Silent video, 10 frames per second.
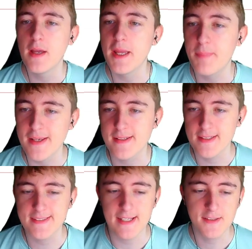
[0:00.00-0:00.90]
it
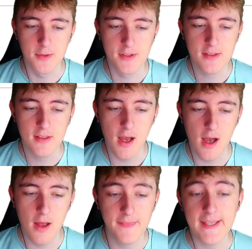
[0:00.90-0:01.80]
basically says to us
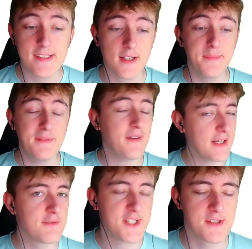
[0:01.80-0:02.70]
these are going to be
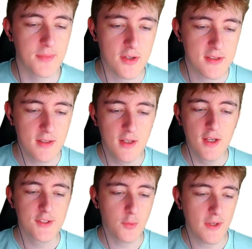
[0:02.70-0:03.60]
valid rejection blocks.
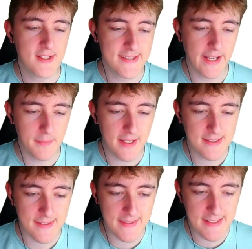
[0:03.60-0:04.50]
So what this is telling me
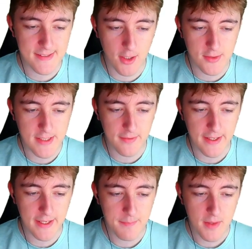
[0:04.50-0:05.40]
is these lows down
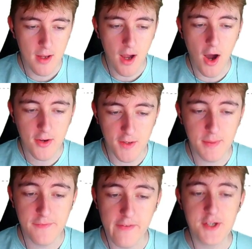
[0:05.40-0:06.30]
here are going to
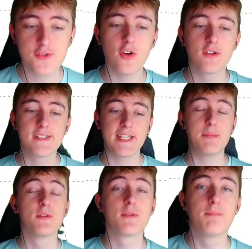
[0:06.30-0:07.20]
be very strong to
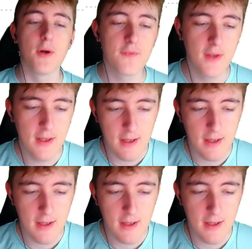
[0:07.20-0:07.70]
keep us above.